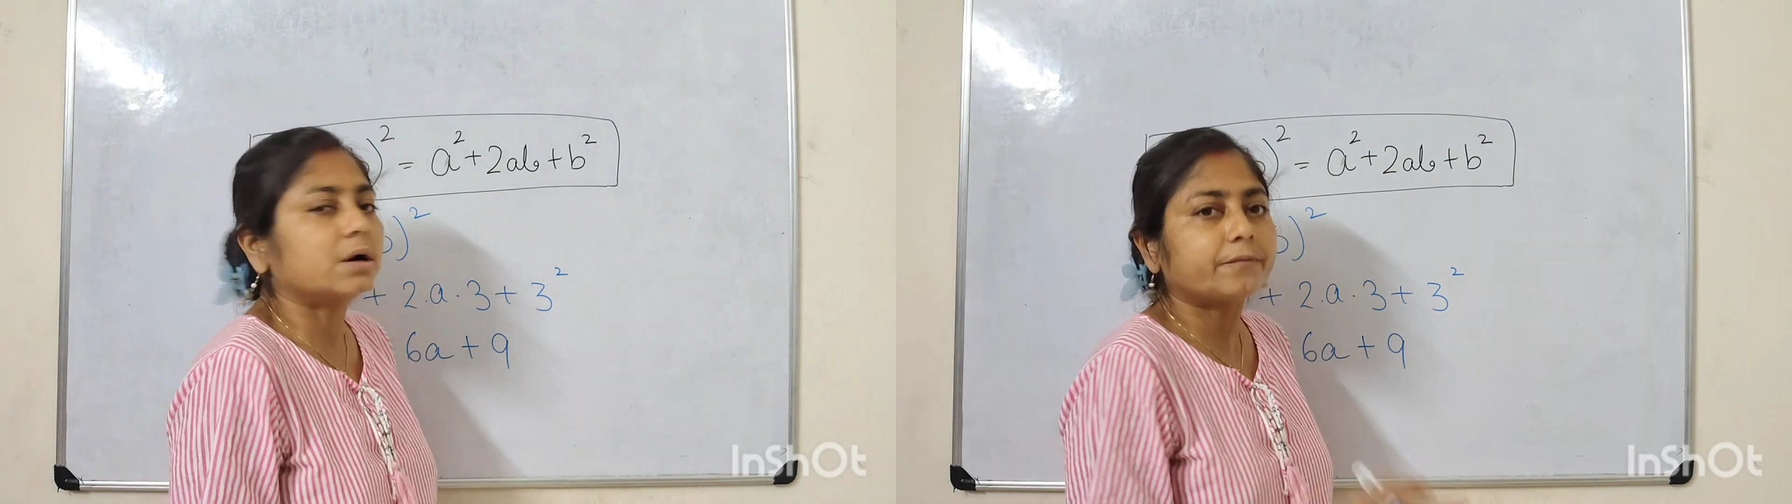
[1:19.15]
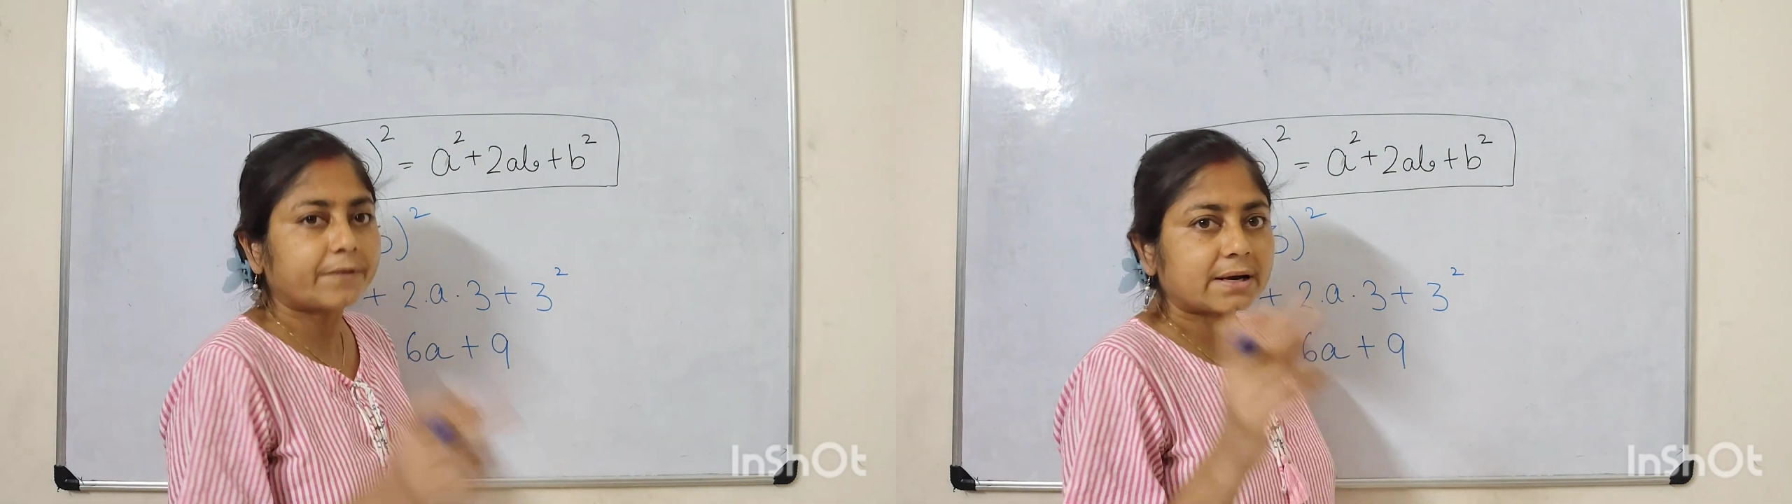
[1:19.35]

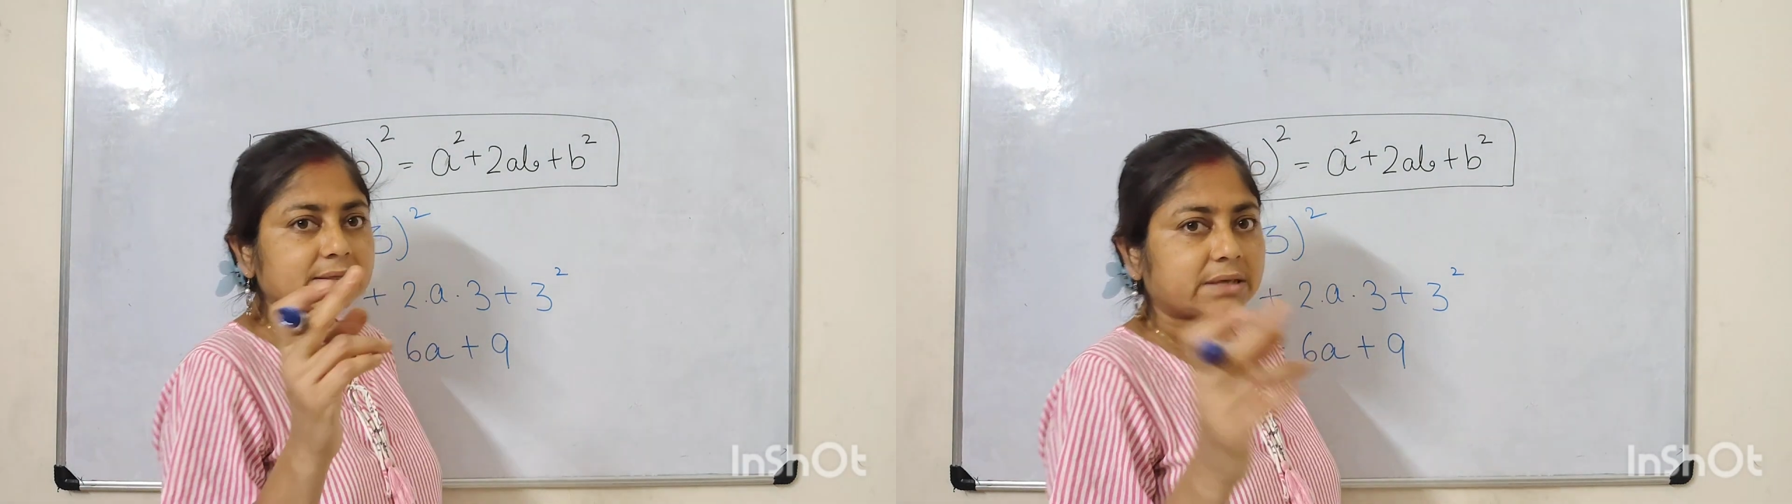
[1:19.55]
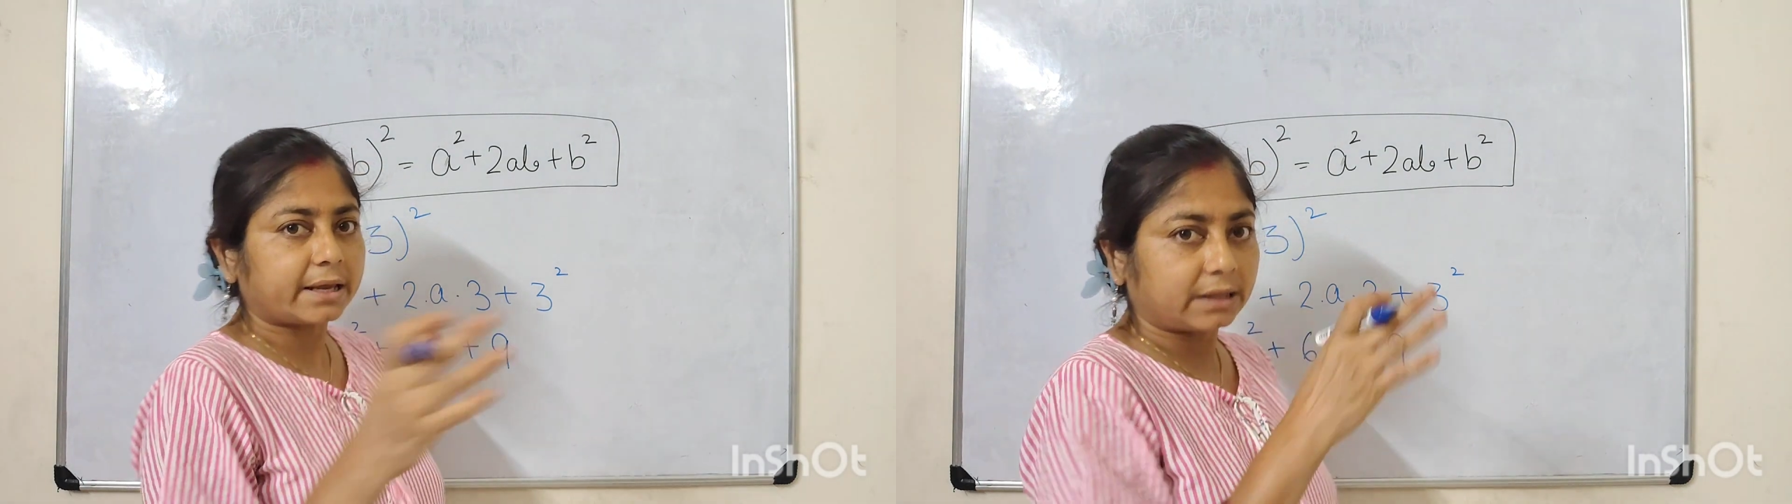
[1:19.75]

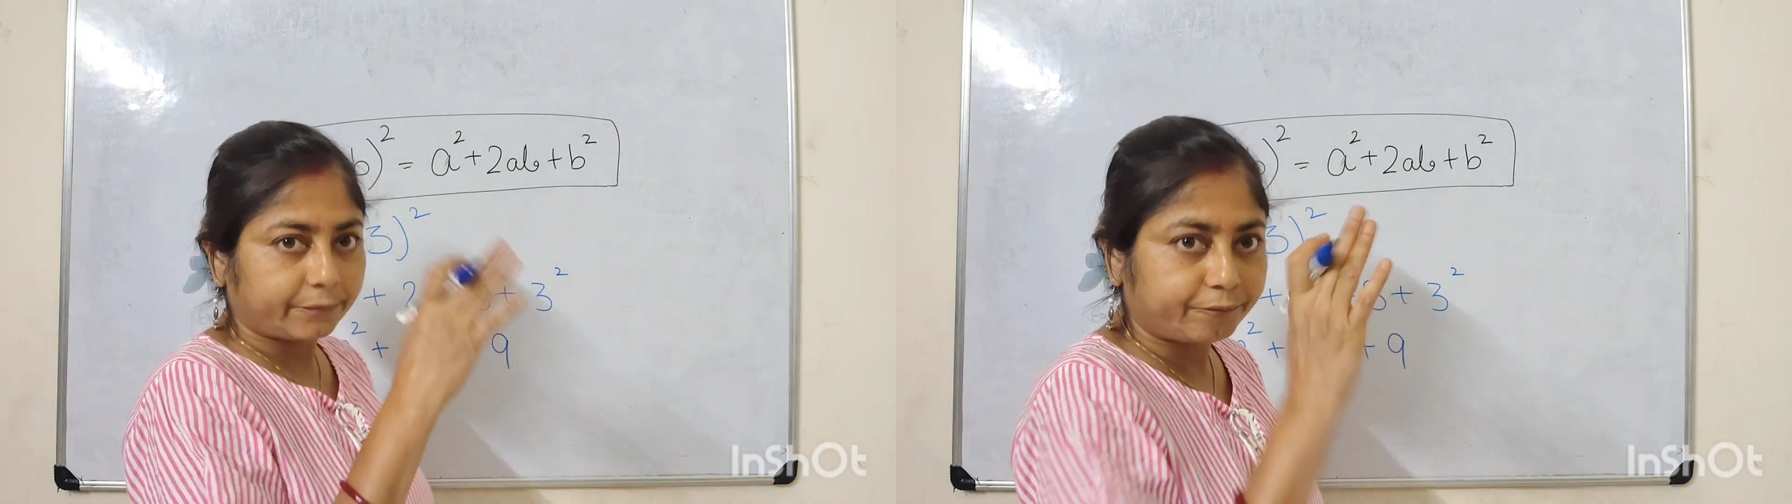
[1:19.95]
First, in the